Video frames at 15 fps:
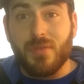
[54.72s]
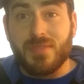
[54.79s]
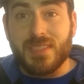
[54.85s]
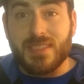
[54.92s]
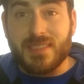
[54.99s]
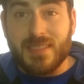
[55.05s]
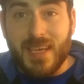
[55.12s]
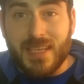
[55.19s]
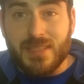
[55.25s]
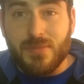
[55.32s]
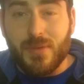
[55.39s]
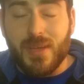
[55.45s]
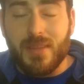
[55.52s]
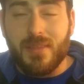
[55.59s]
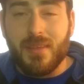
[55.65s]
you have success
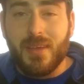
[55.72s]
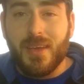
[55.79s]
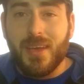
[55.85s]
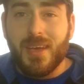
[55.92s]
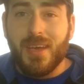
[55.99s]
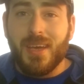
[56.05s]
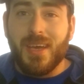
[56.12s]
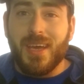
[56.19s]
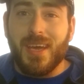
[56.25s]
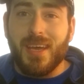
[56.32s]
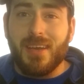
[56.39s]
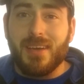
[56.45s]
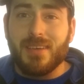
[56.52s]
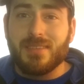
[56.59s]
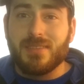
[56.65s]
with,
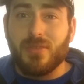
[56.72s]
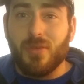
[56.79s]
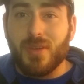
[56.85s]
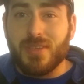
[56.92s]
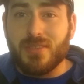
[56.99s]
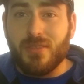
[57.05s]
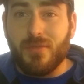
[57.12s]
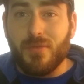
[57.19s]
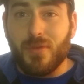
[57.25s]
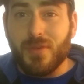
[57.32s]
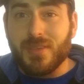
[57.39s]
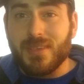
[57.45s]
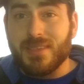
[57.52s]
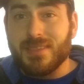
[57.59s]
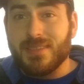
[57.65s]
and so on and so
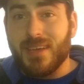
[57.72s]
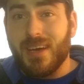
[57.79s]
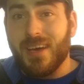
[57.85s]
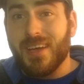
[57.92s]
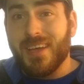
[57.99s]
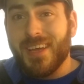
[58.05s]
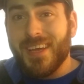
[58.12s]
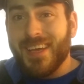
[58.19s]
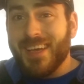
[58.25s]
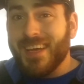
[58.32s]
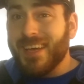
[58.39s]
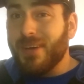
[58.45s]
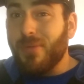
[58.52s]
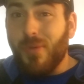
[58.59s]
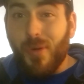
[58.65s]
forth. Because
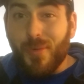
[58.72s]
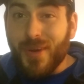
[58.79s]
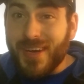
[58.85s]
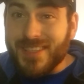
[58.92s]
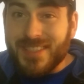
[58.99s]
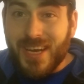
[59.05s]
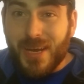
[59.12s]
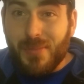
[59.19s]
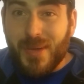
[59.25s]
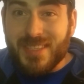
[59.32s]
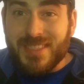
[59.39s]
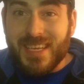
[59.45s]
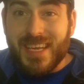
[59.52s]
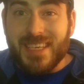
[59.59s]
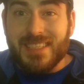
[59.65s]
what we're going to talk
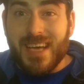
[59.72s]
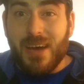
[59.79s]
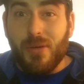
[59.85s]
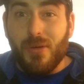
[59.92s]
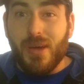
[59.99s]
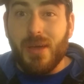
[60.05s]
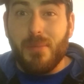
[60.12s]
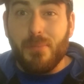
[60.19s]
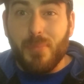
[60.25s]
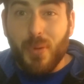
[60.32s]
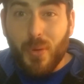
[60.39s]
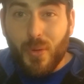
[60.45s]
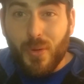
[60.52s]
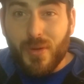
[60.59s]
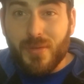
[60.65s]
about today is how
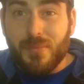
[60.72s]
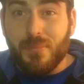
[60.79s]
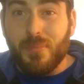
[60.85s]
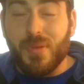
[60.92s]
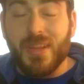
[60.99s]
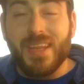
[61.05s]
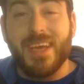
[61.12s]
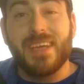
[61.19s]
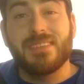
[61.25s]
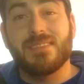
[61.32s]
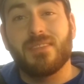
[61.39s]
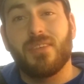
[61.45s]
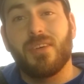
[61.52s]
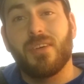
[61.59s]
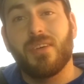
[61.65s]
important
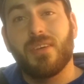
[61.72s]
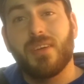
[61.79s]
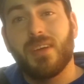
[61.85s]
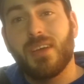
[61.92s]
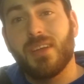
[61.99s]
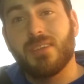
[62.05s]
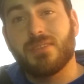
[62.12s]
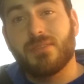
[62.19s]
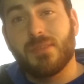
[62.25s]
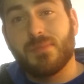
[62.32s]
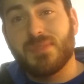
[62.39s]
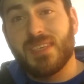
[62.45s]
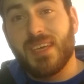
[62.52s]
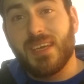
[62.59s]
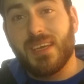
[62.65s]
plants are in a
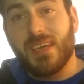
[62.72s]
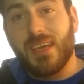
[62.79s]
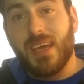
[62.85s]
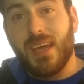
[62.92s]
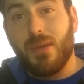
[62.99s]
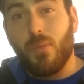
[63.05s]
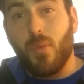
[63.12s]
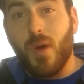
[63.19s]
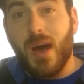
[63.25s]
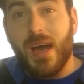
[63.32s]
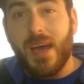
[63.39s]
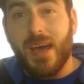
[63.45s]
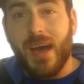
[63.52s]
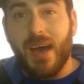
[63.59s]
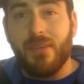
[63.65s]
shrimp tank and
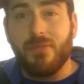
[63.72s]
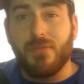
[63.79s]
why I